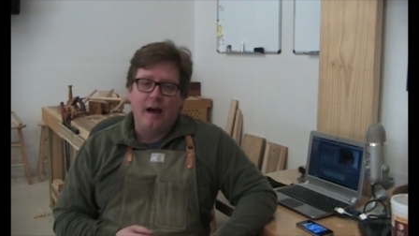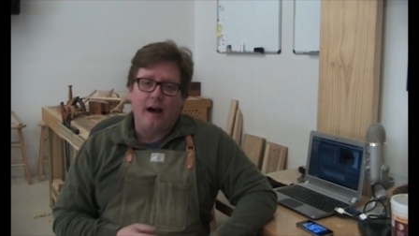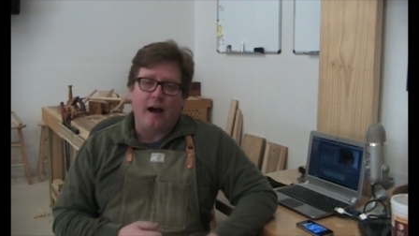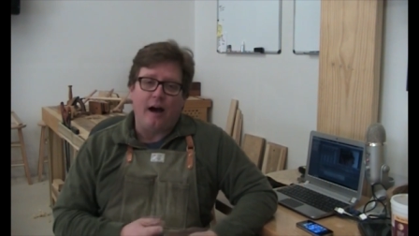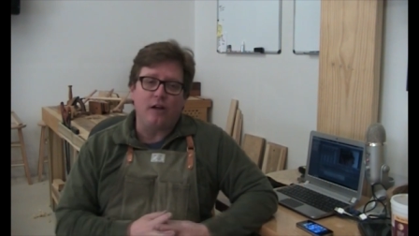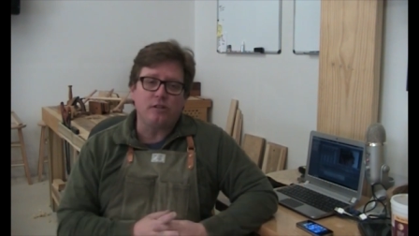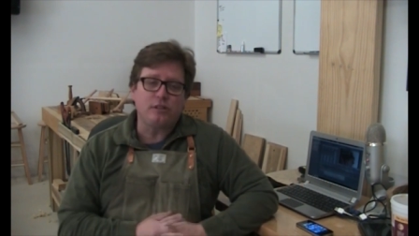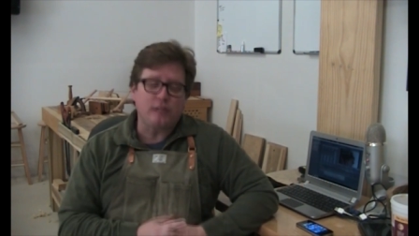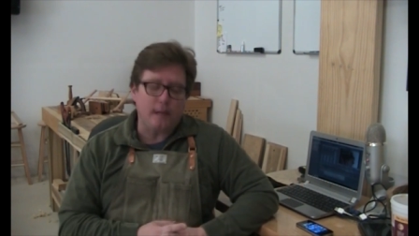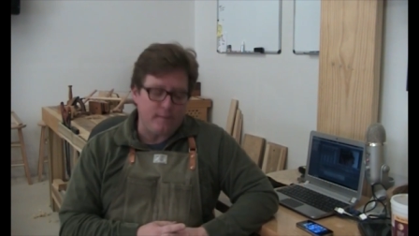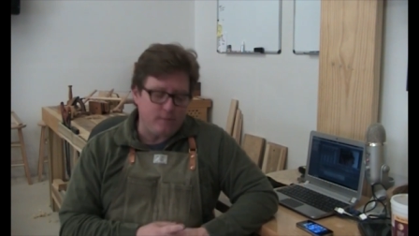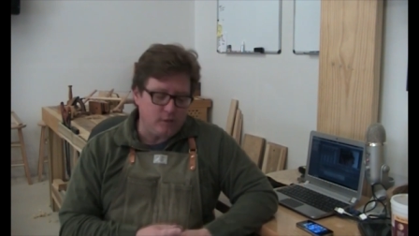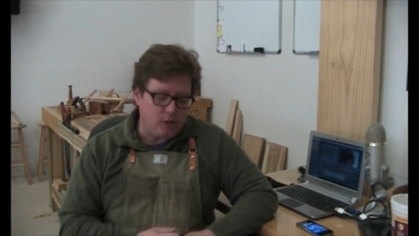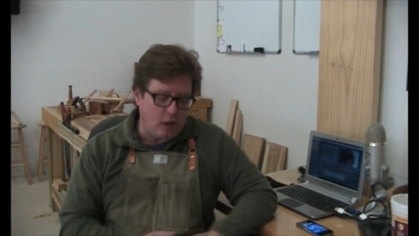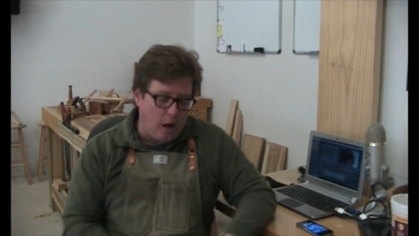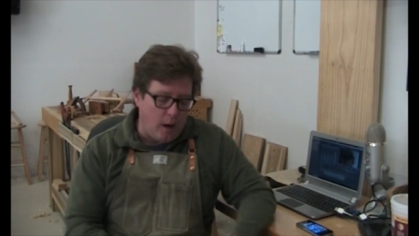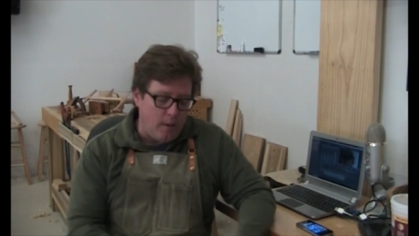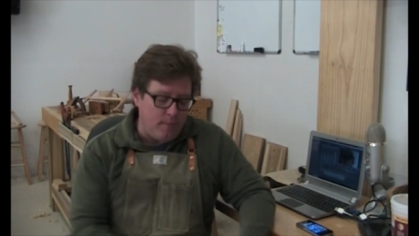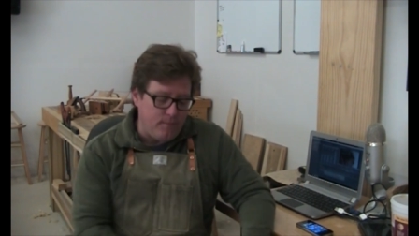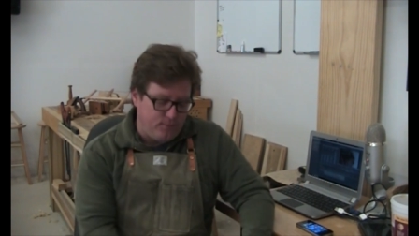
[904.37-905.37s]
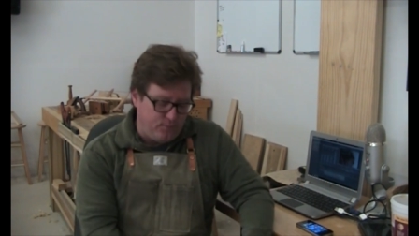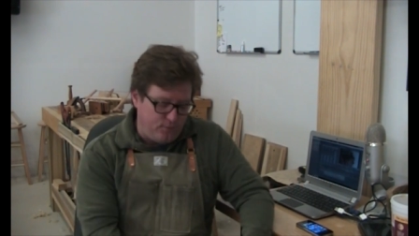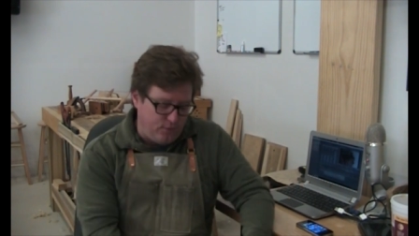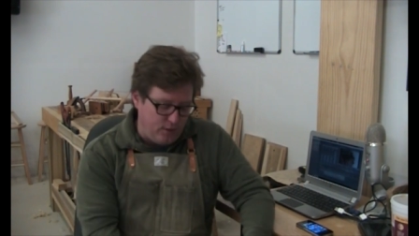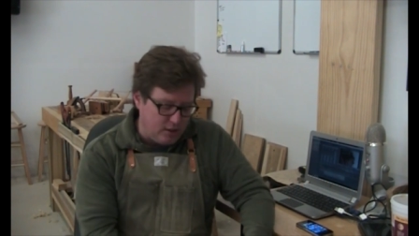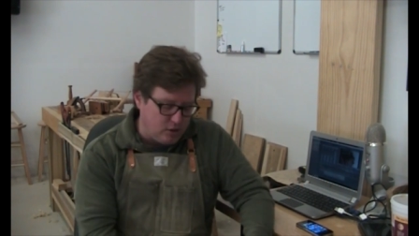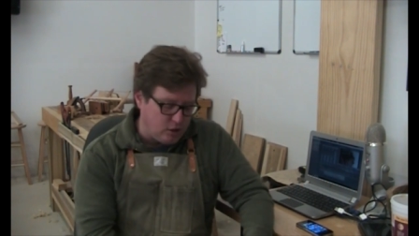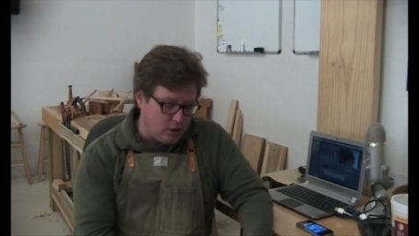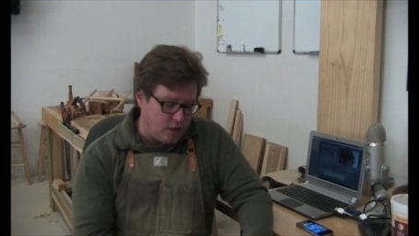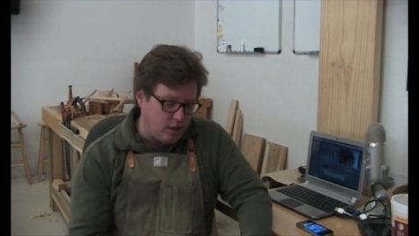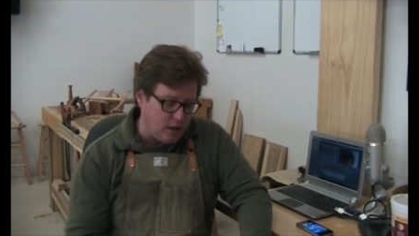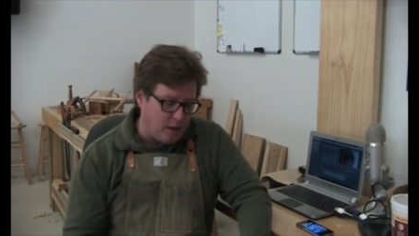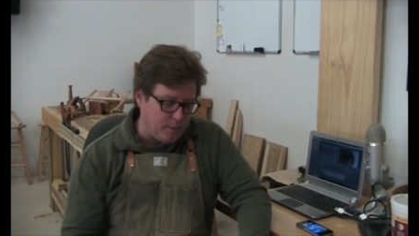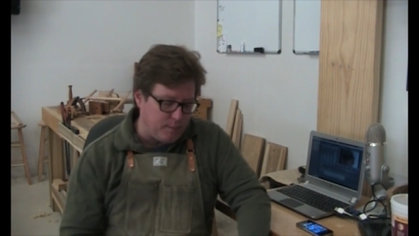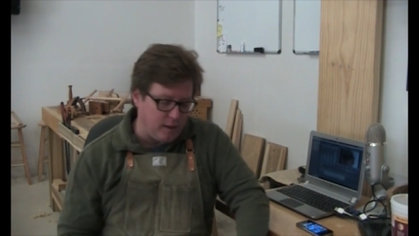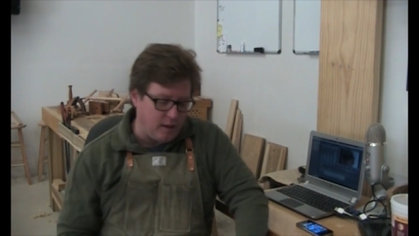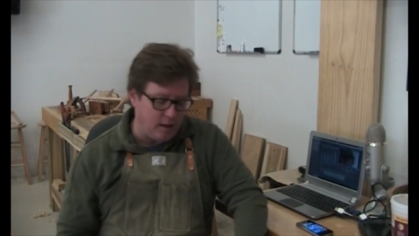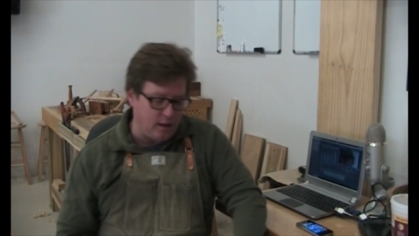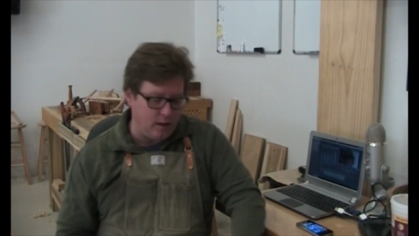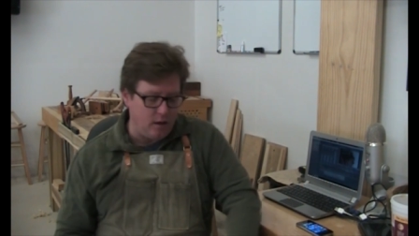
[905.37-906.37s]
I also have Tom Fidgen
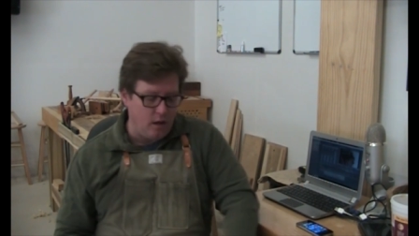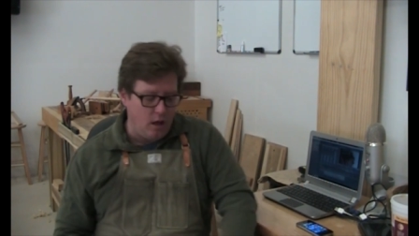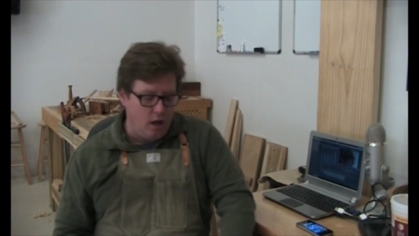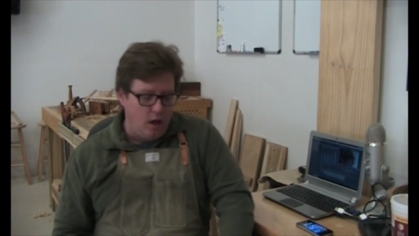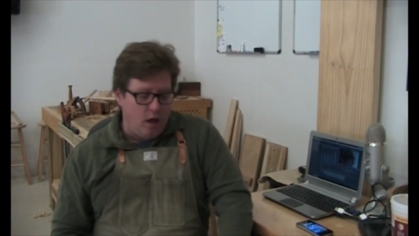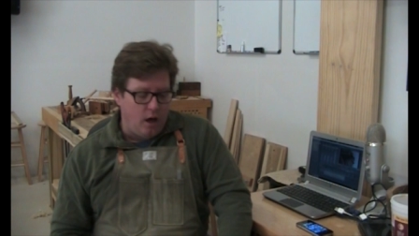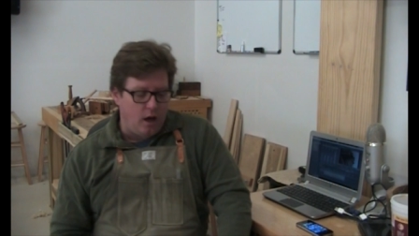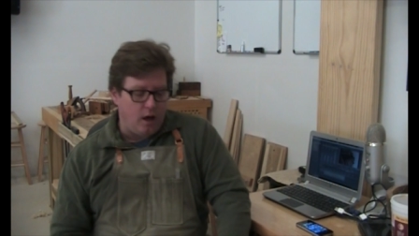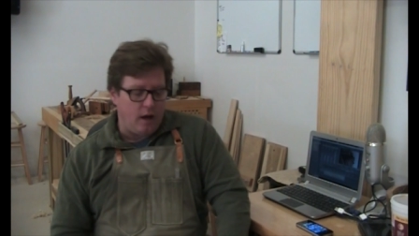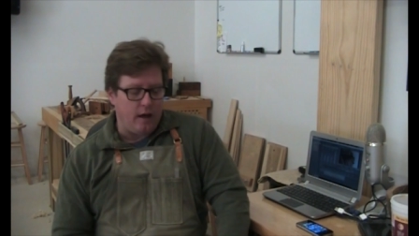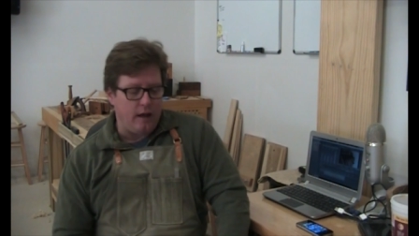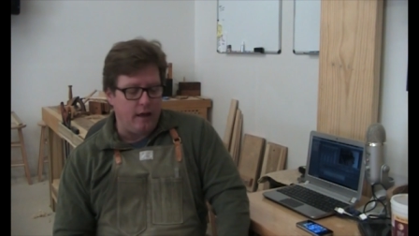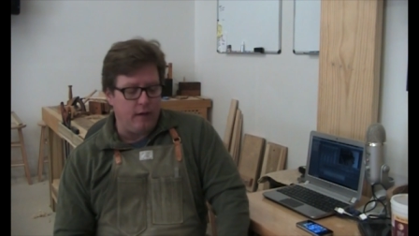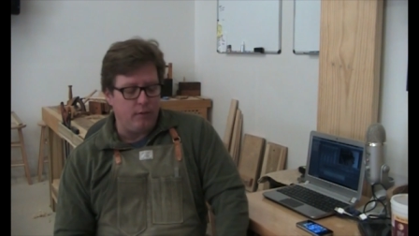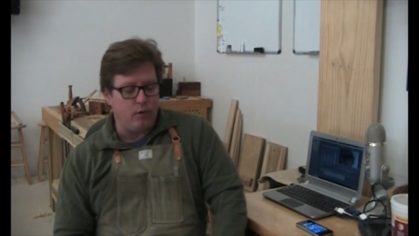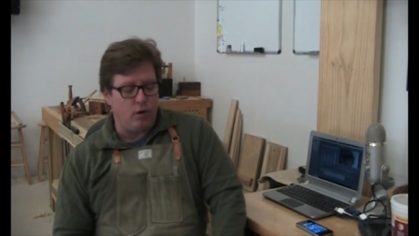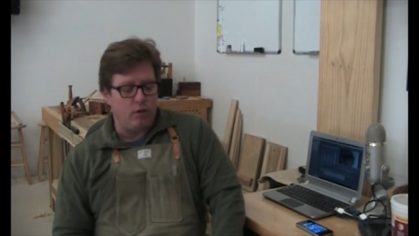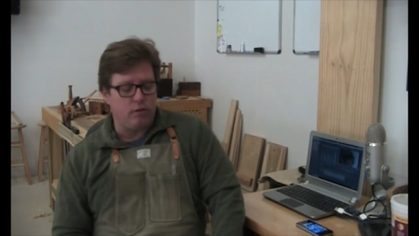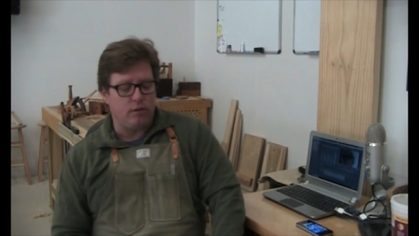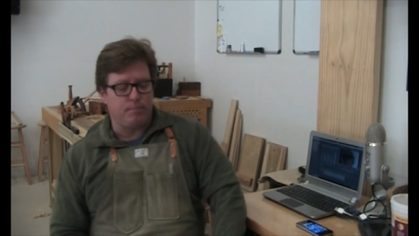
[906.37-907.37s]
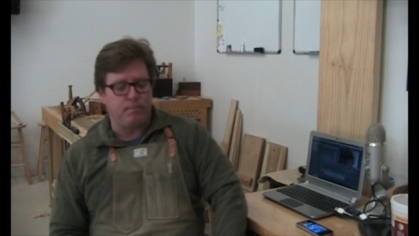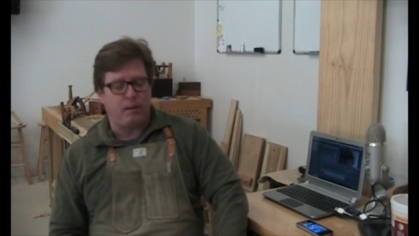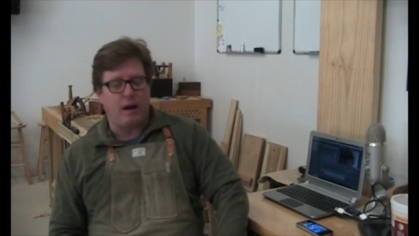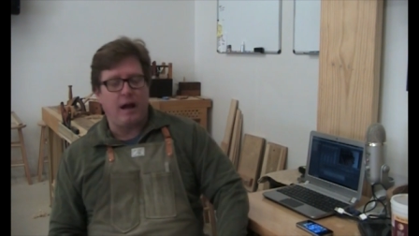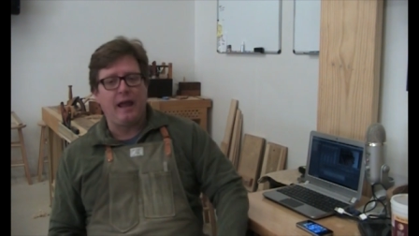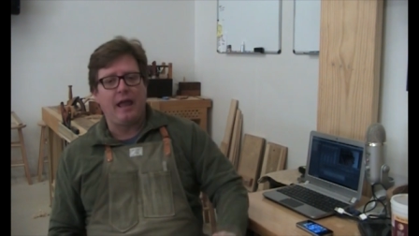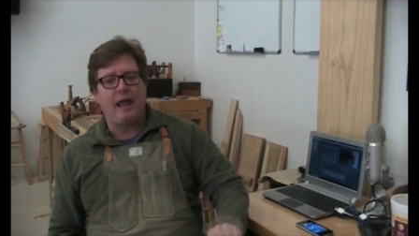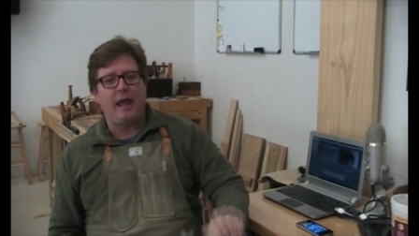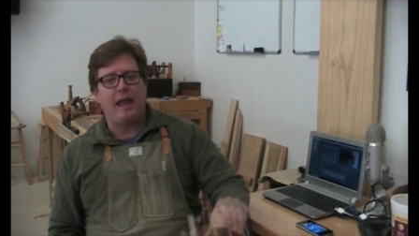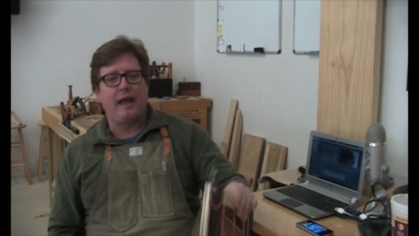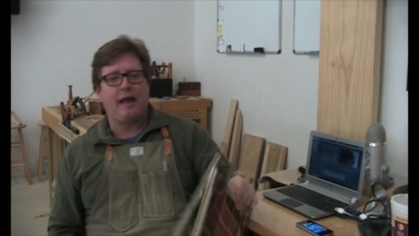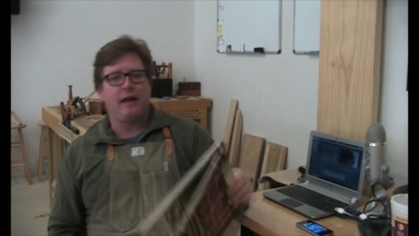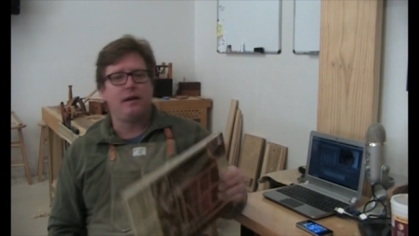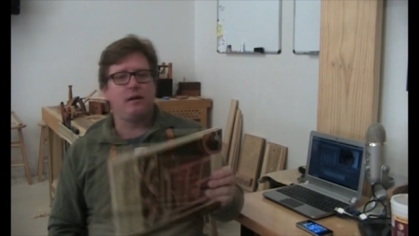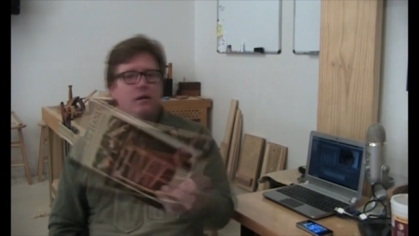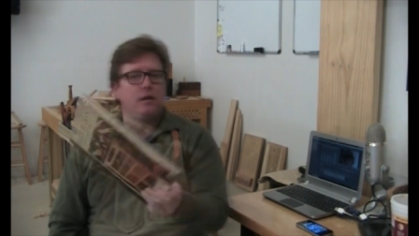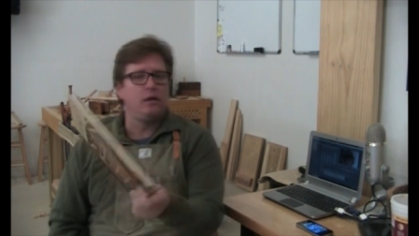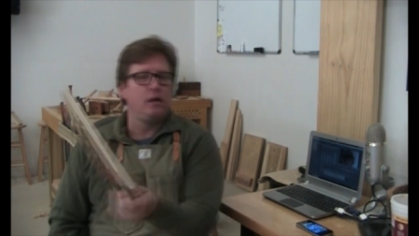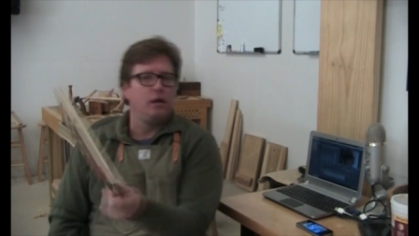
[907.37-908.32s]
coming in. Uh, he wrote By Hand.